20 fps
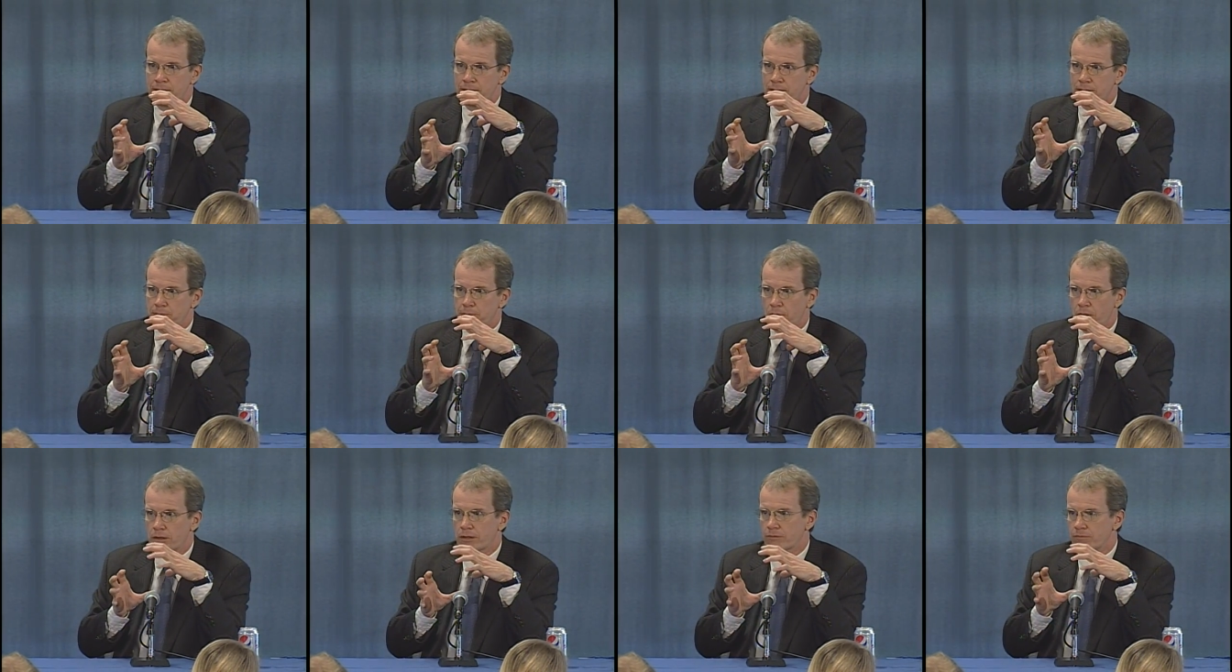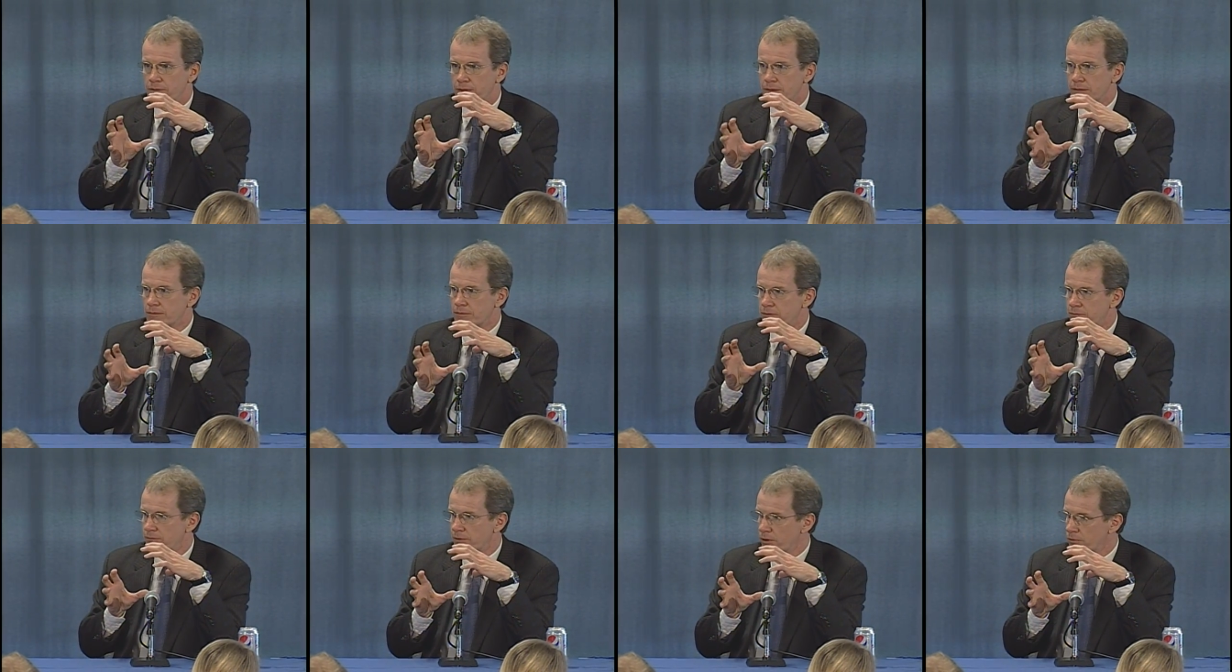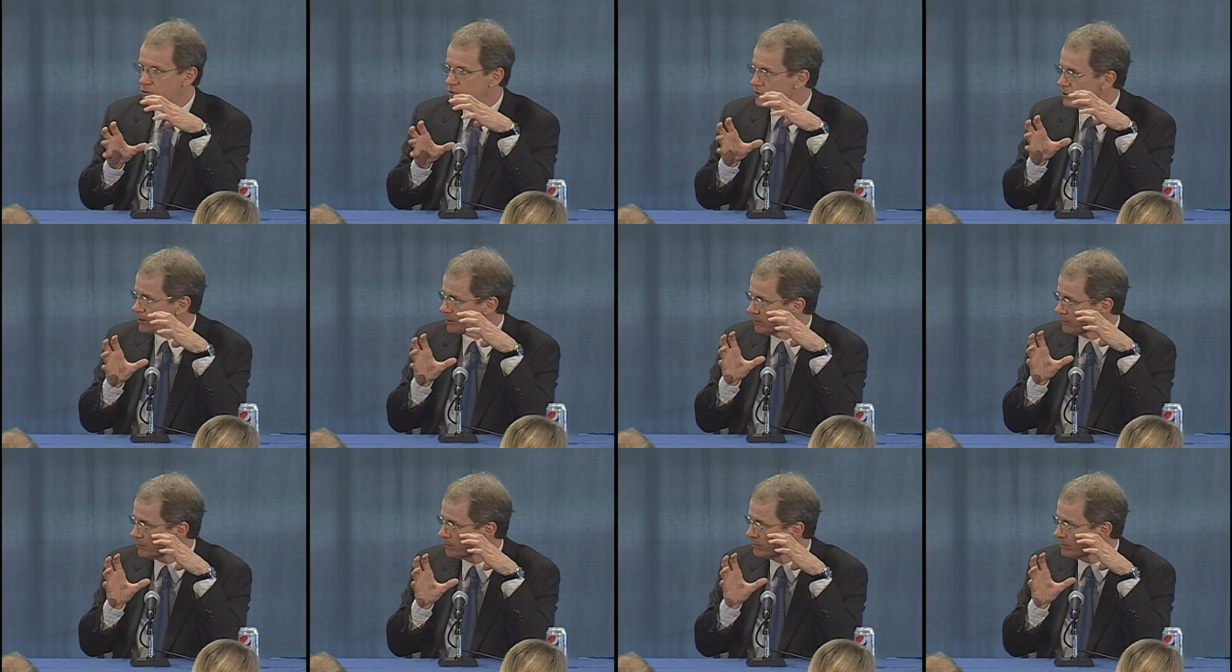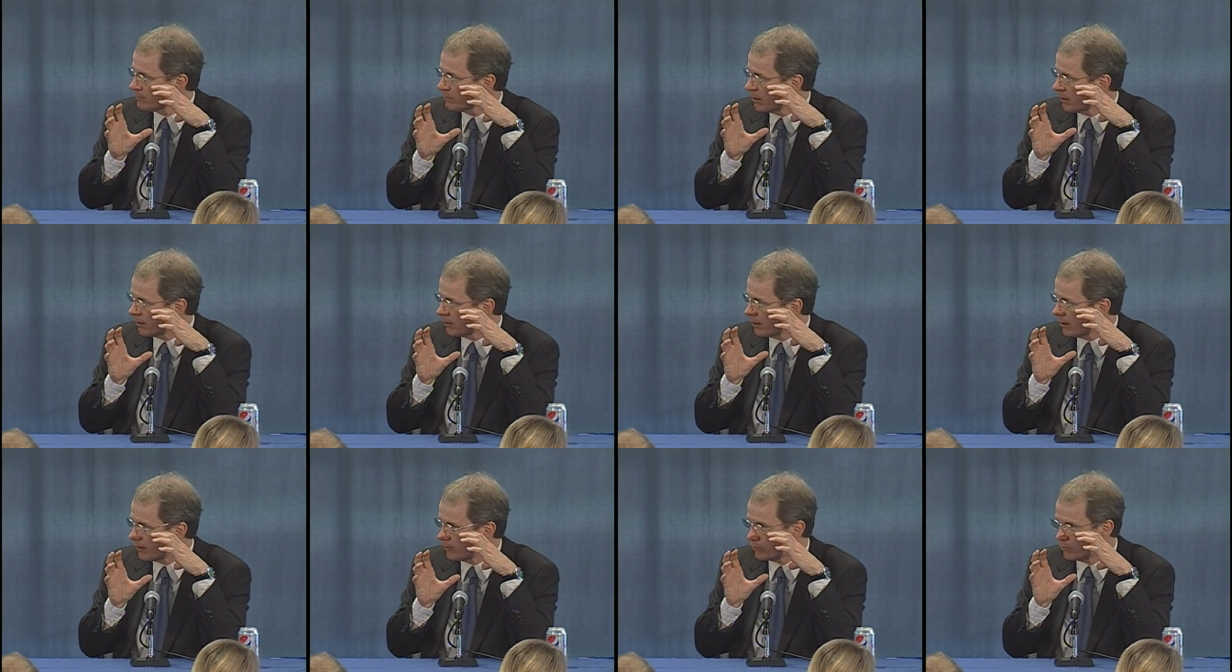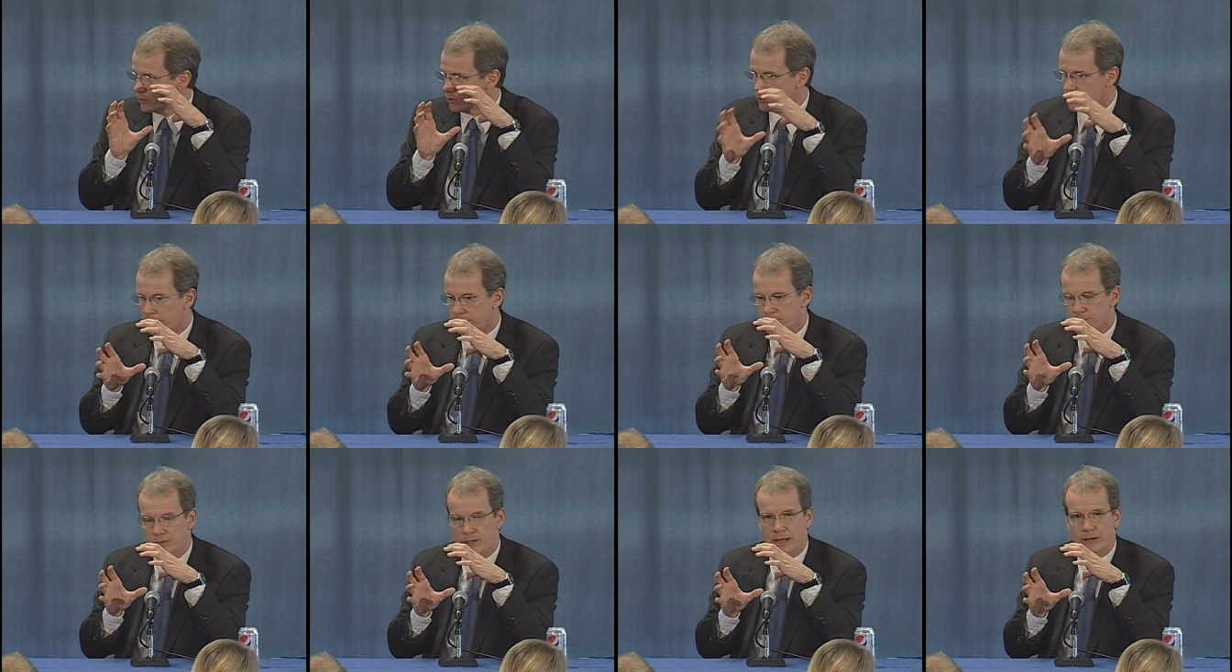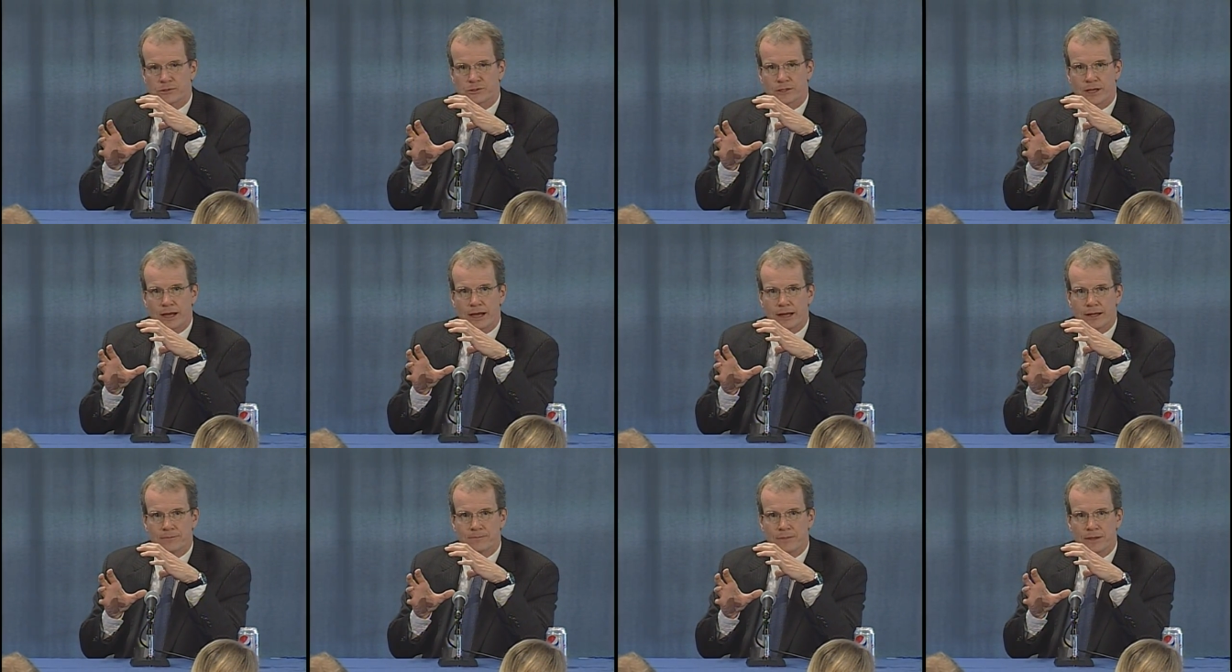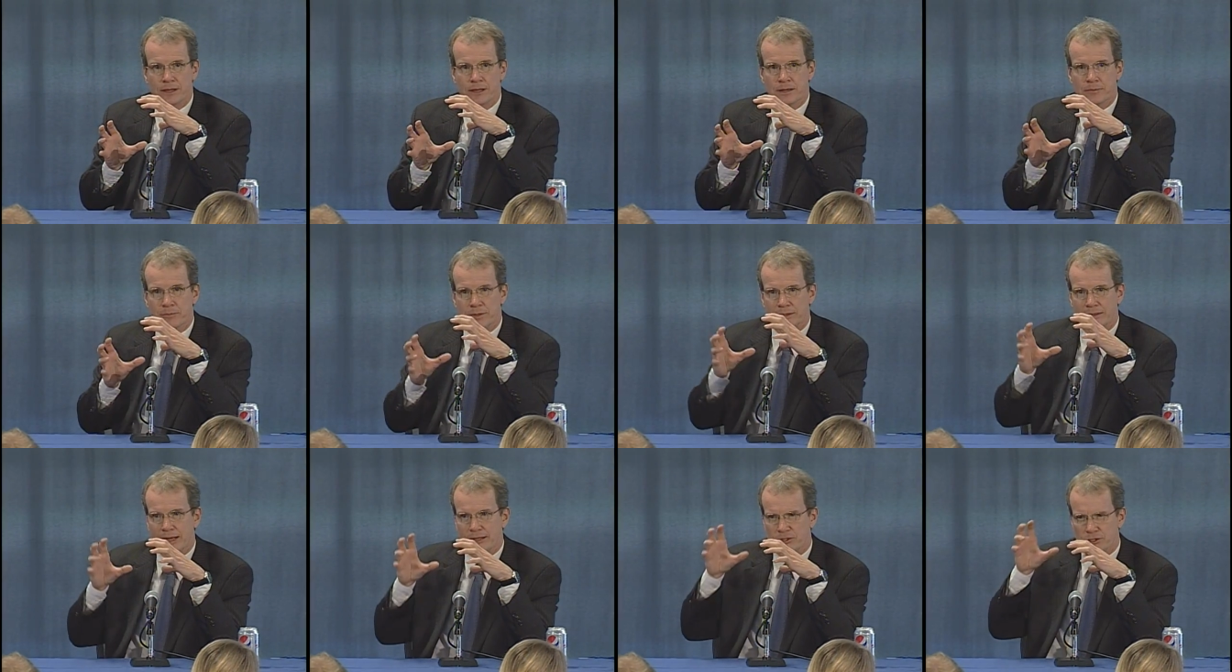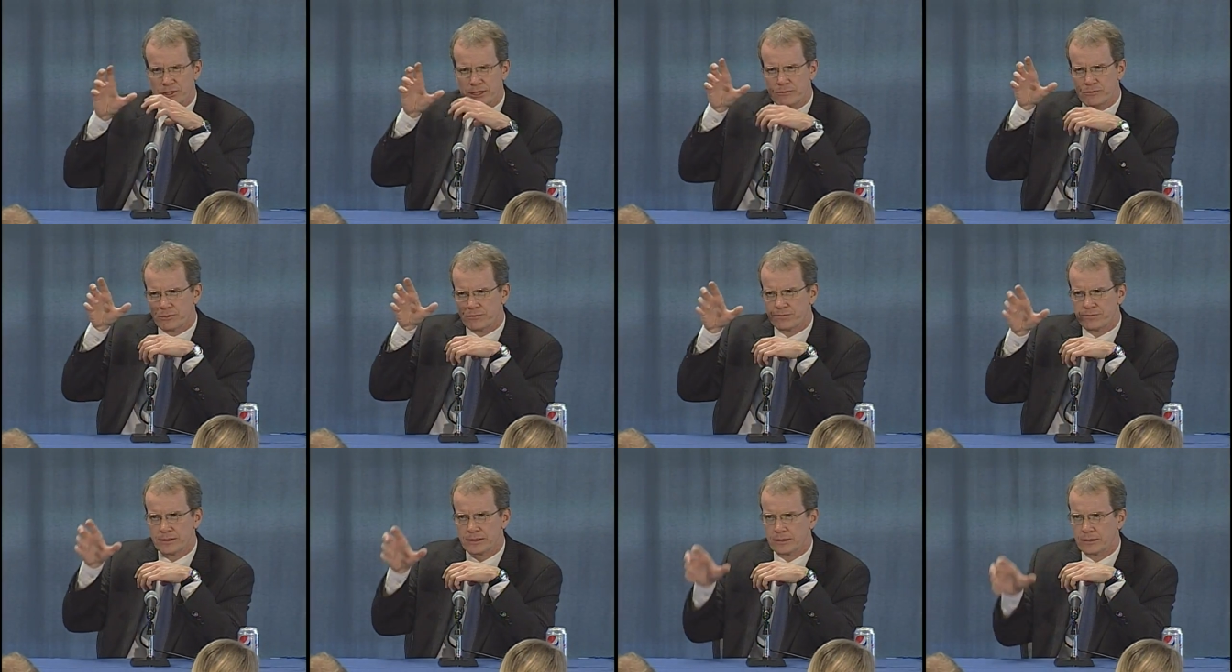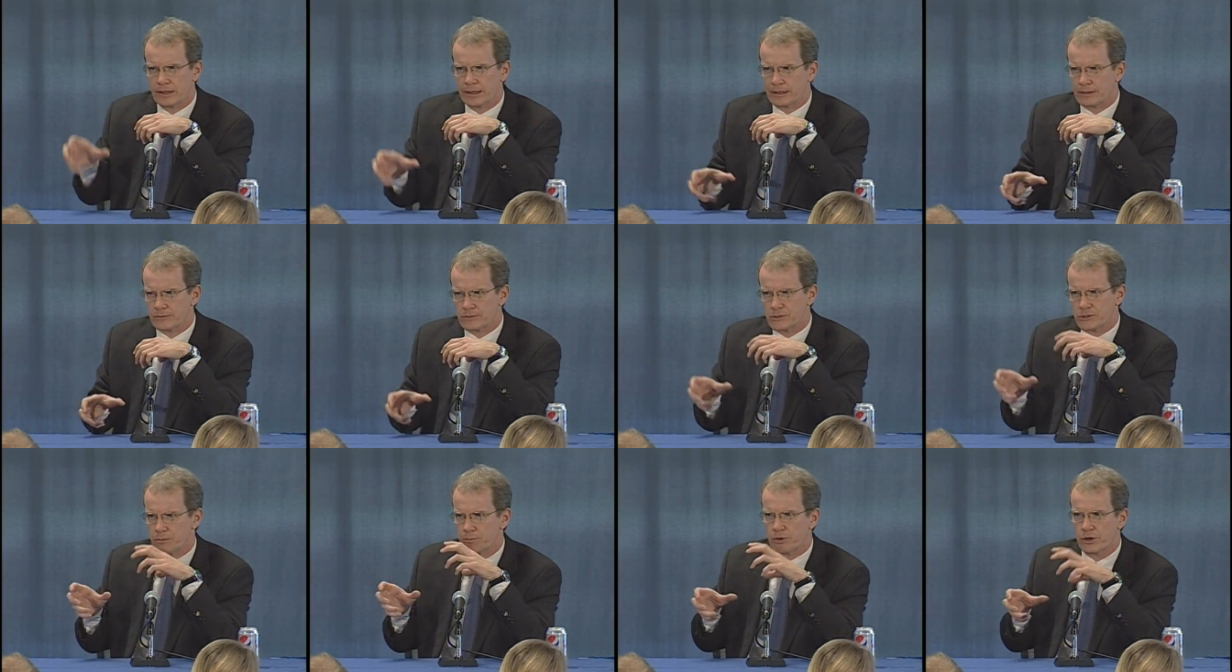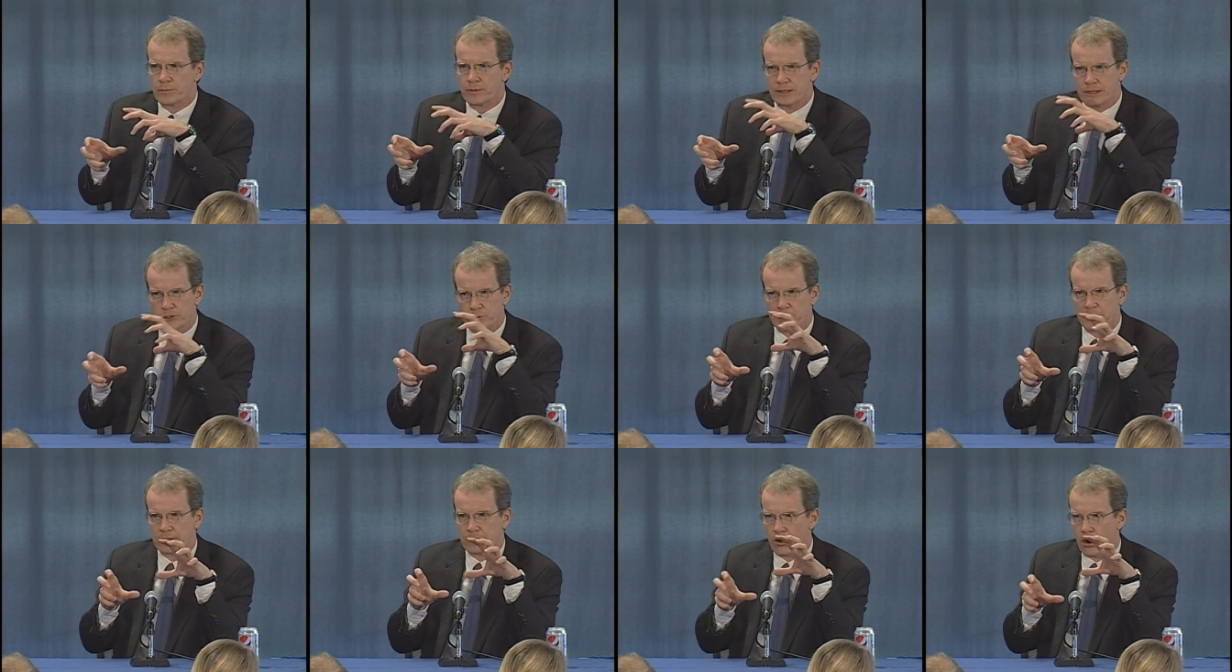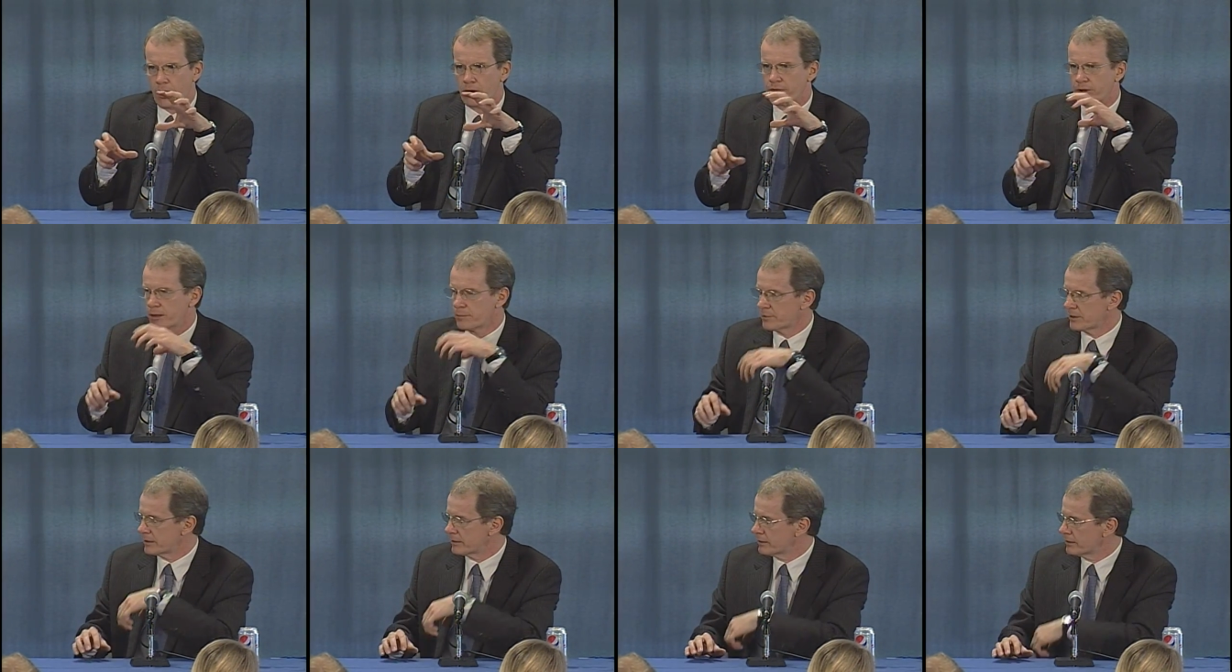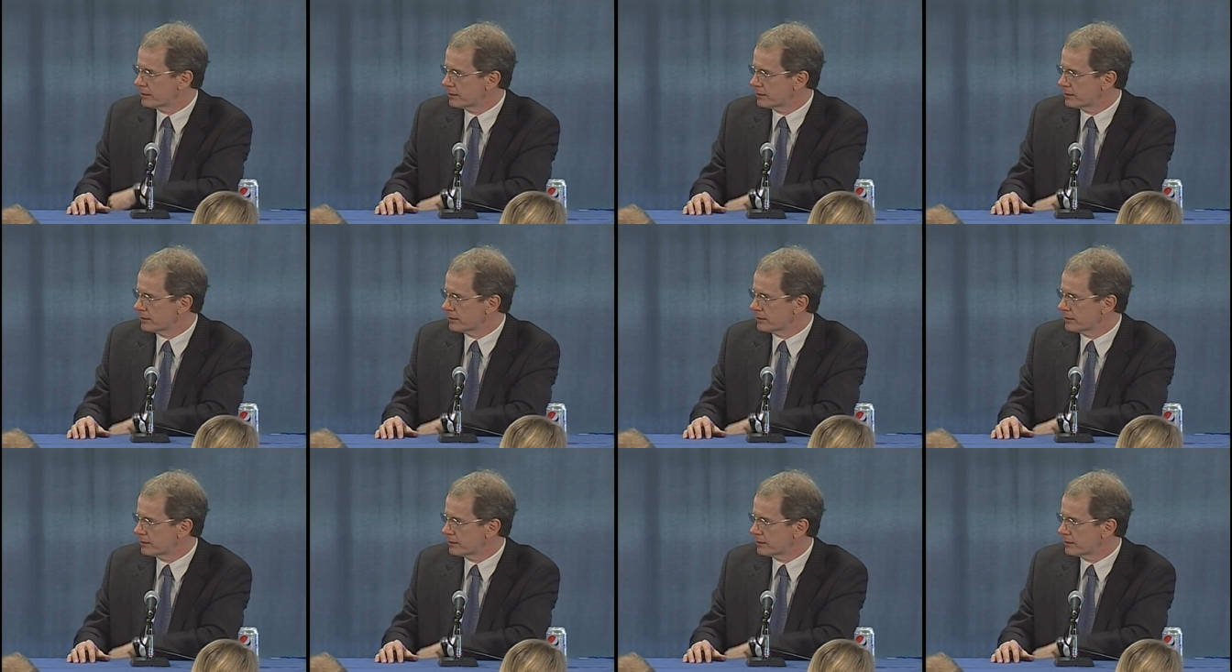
the bulk of the the votes still are, are rooted on the south side but that just gives a feel like suburbia has been carved up in a,